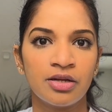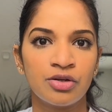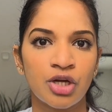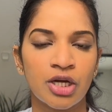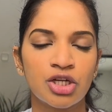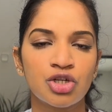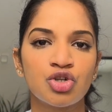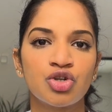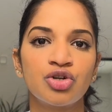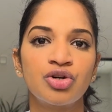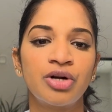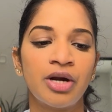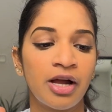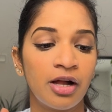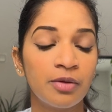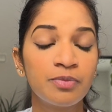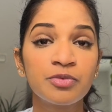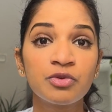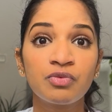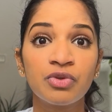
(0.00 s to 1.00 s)
texture,
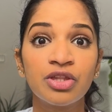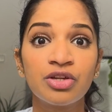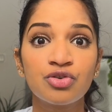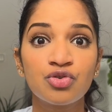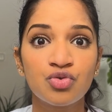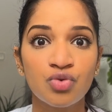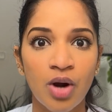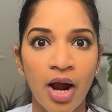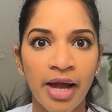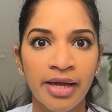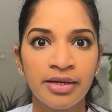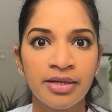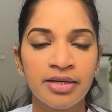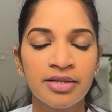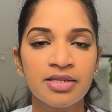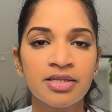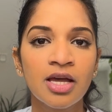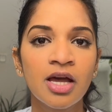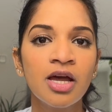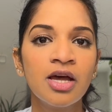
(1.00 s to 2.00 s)
helps with the
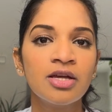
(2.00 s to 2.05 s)
dryness.